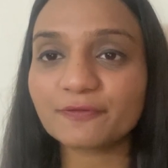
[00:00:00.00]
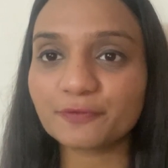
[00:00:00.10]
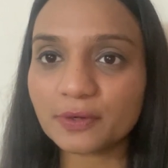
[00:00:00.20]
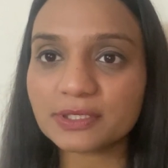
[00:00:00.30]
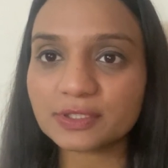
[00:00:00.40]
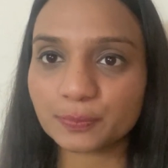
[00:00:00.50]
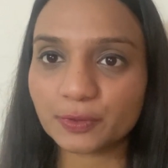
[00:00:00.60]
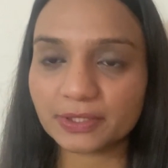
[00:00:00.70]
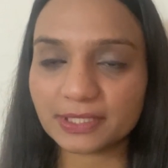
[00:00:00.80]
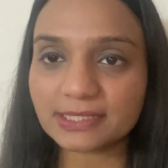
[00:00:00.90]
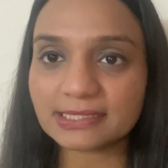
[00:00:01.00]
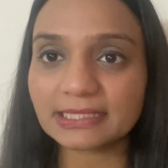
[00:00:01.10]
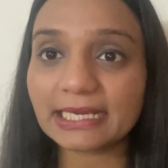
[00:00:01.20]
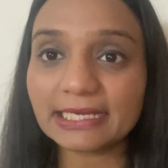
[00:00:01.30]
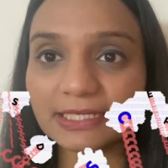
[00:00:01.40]
first word is
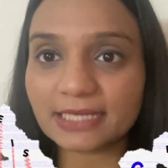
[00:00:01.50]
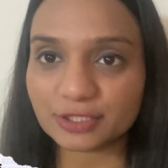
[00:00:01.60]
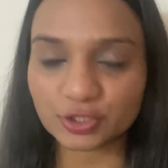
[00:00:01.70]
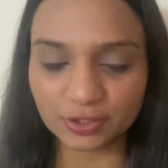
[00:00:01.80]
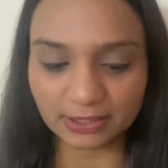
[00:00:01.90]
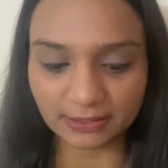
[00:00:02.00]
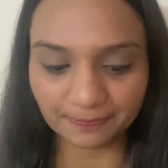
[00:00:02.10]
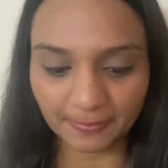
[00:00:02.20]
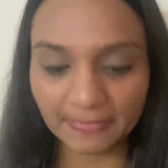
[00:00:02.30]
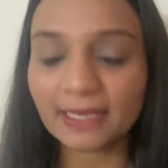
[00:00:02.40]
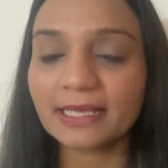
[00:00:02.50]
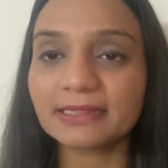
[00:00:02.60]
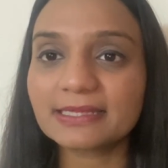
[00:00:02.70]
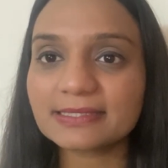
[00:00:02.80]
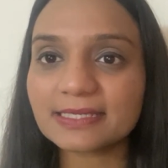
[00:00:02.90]
in a nutshell.
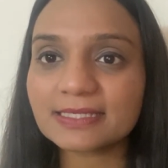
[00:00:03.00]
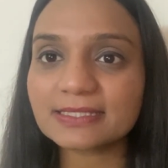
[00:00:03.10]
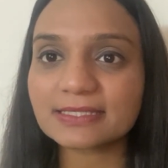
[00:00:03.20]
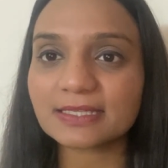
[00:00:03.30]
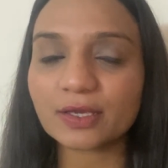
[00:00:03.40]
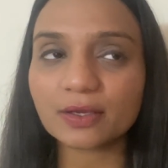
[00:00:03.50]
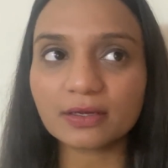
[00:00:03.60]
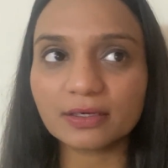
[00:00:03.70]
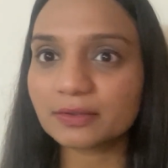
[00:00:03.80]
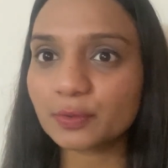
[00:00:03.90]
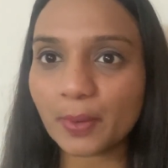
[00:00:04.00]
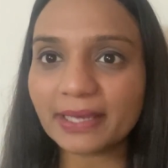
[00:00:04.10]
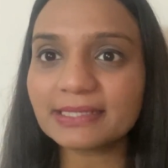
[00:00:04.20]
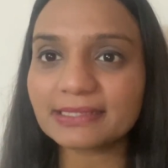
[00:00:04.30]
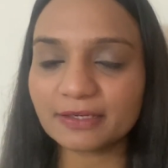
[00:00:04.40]
This is
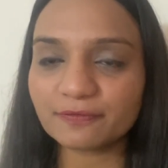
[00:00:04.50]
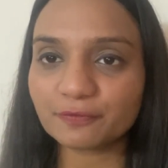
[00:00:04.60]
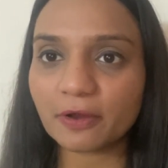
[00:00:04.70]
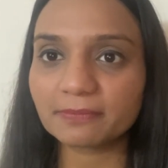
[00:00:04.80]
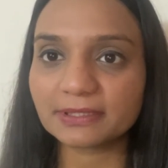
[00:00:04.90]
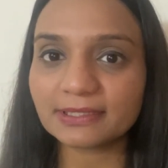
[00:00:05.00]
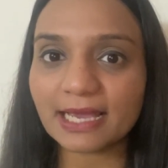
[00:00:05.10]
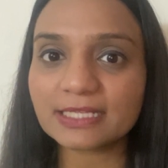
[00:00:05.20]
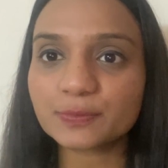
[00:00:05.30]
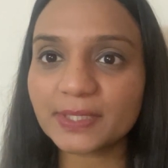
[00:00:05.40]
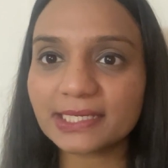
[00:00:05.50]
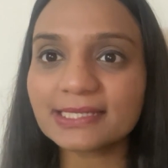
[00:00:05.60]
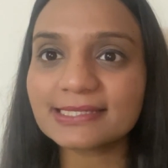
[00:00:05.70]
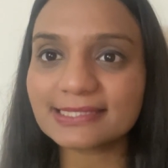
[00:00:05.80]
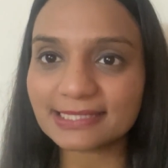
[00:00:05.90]
quite informal, as we
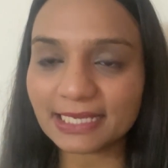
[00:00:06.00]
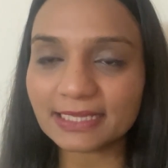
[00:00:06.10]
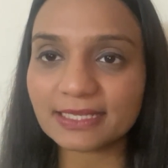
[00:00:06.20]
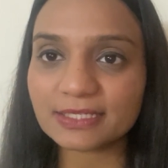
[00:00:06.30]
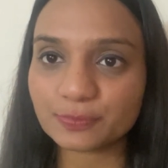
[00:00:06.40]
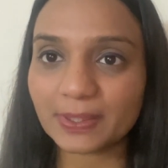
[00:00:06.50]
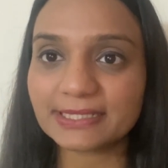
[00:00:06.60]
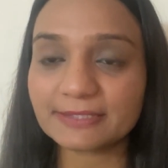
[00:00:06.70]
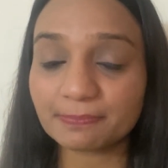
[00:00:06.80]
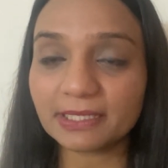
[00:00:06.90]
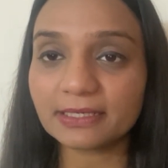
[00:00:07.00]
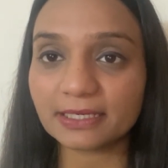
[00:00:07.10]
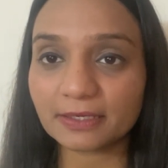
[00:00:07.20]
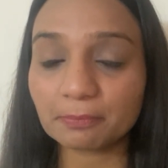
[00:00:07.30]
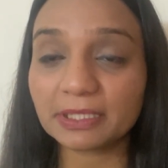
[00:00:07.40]
can say this while
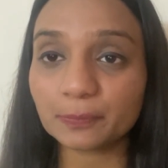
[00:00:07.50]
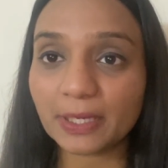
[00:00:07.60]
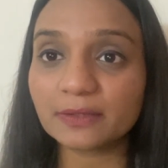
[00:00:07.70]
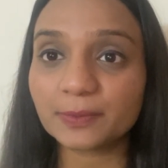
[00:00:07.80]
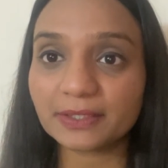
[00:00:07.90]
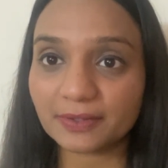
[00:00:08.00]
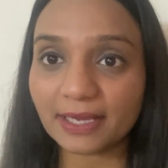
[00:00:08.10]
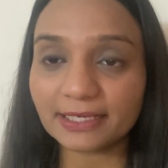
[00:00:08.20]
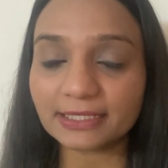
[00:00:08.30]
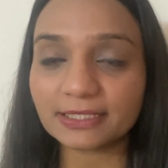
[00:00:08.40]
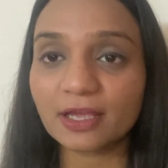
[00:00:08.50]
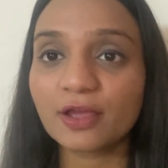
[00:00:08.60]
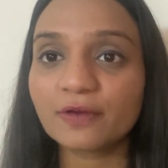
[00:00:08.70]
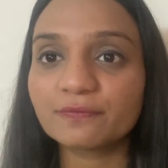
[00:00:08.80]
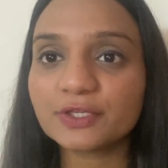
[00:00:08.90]
speaking, but while we write,
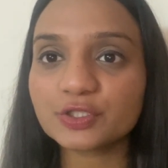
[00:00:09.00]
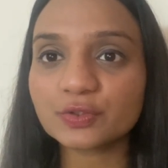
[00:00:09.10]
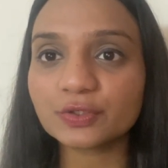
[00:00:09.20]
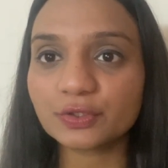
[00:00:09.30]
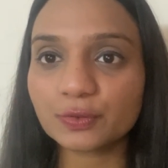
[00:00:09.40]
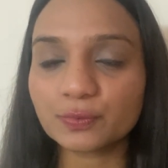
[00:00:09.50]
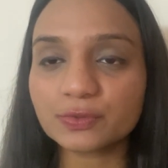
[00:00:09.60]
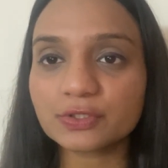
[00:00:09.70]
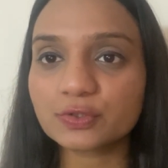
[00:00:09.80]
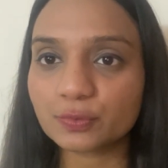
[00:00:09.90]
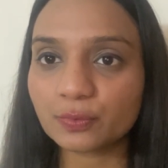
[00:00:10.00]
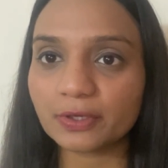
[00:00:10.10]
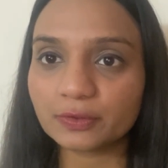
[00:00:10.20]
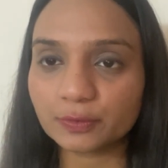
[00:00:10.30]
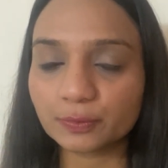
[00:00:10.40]
we should use to
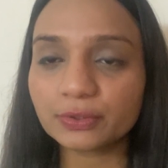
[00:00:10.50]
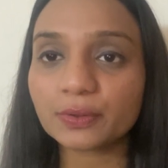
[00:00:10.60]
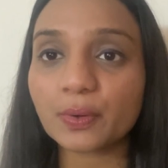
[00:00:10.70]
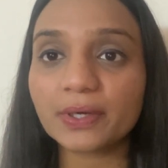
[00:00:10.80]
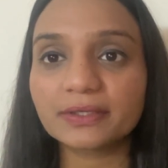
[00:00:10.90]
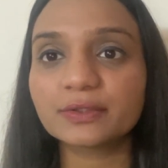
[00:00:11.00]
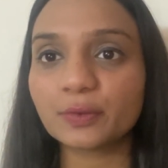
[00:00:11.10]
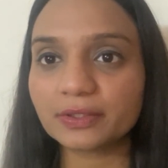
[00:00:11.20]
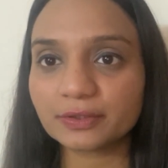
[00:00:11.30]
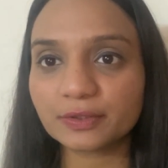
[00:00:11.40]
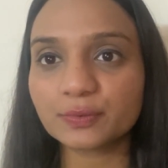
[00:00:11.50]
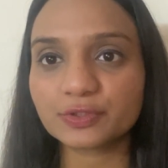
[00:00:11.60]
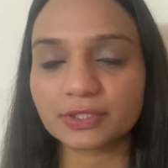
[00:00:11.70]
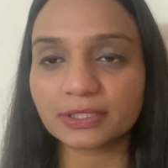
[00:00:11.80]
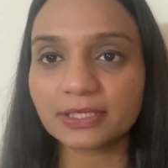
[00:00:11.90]
conclude or in
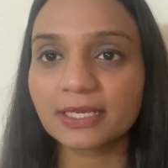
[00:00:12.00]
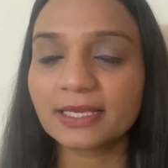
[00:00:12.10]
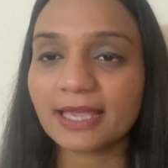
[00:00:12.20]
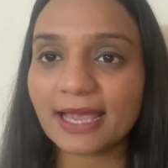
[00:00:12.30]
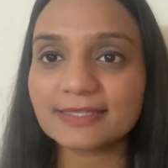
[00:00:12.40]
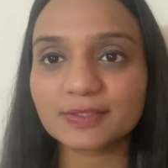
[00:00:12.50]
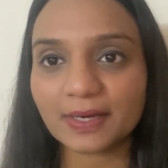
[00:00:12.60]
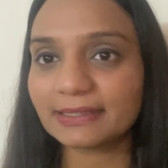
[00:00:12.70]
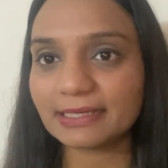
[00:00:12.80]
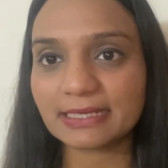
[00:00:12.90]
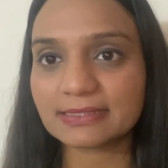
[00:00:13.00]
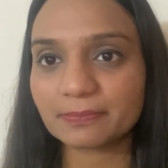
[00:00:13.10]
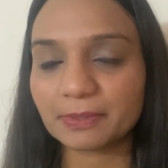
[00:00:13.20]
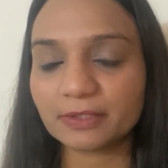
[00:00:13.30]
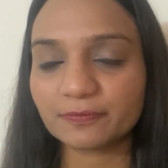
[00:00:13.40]
conclusion, as writing is a
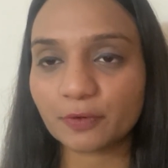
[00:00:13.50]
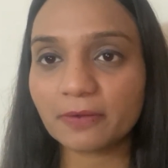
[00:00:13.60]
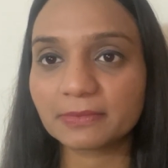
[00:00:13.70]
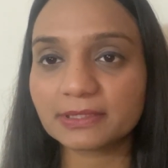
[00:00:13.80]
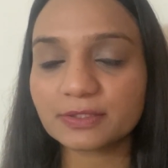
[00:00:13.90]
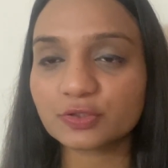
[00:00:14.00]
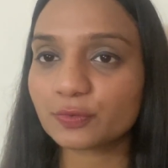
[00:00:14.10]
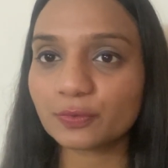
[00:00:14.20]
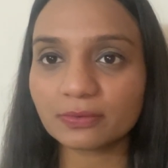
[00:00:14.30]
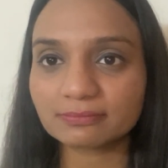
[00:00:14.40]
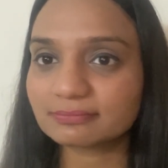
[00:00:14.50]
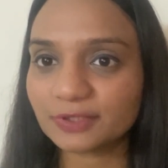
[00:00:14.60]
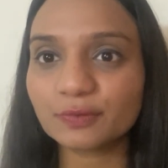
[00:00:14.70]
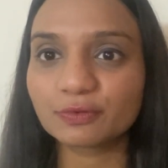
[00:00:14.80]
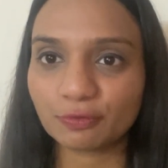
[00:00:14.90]
bit formal, so
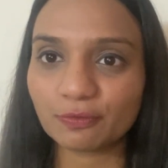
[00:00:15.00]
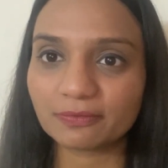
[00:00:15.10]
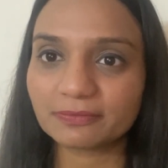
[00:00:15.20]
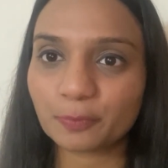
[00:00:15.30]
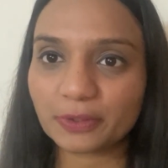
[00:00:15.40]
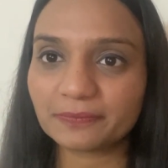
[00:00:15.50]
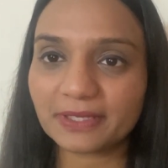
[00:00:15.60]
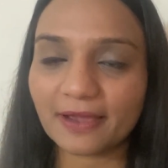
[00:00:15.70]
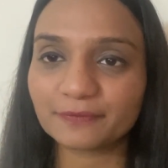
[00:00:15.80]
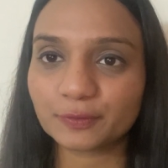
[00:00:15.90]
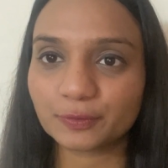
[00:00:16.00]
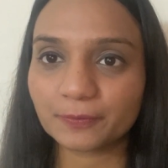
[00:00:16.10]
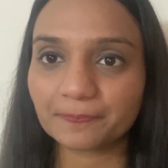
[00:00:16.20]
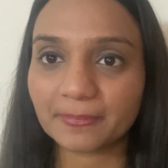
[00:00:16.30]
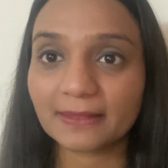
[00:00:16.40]
you know what we have to do.
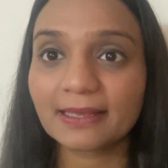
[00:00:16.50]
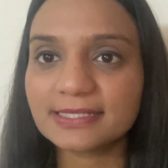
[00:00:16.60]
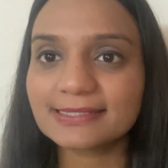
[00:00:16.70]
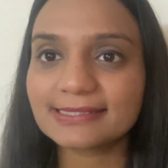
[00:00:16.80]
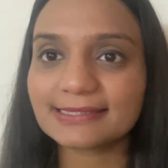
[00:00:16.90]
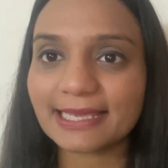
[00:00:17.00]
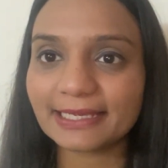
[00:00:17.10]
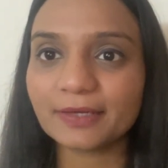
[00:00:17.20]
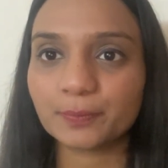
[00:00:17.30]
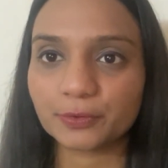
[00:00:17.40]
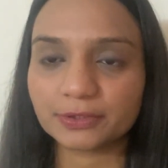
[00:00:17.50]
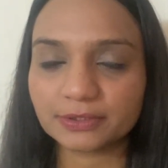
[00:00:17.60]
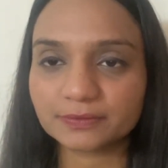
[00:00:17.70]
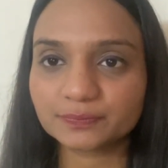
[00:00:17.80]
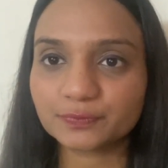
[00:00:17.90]
Second word
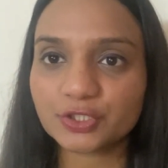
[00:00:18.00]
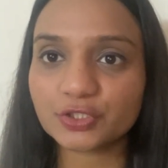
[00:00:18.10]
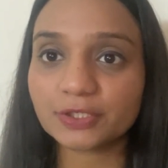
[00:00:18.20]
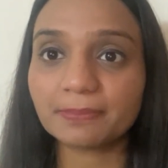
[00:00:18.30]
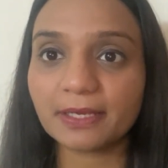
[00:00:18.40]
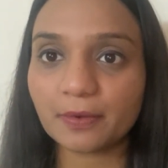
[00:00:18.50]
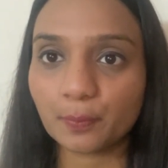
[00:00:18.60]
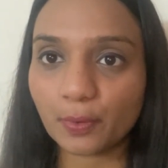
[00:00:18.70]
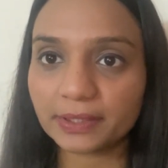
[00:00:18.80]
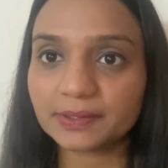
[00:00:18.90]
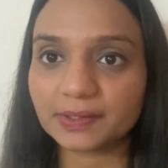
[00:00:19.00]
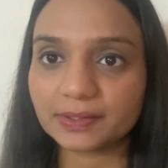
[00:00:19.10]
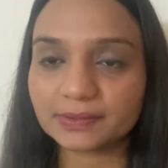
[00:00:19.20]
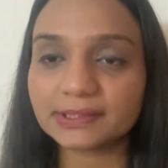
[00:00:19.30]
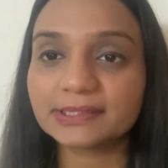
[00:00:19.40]
which should be
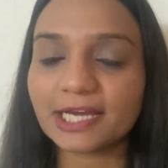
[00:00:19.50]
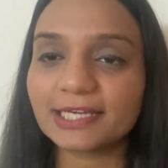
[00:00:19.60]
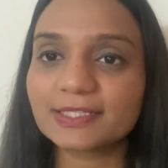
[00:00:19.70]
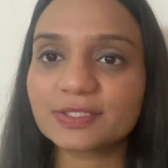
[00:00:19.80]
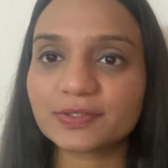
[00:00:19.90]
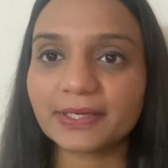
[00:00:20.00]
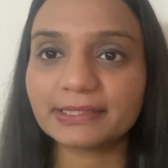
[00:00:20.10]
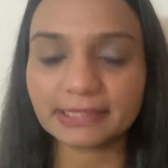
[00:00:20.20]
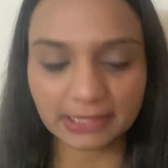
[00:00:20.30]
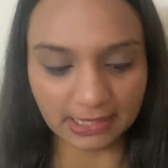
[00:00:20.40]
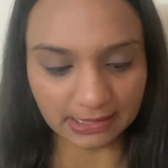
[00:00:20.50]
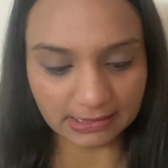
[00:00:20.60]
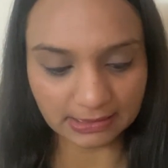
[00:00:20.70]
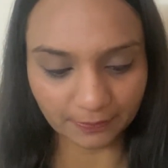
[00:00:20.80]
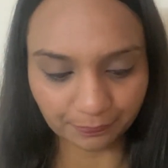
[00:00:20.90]
avoided in IELTS writing
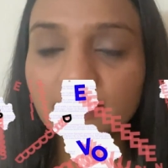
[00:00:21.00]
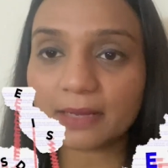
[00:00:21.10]
is a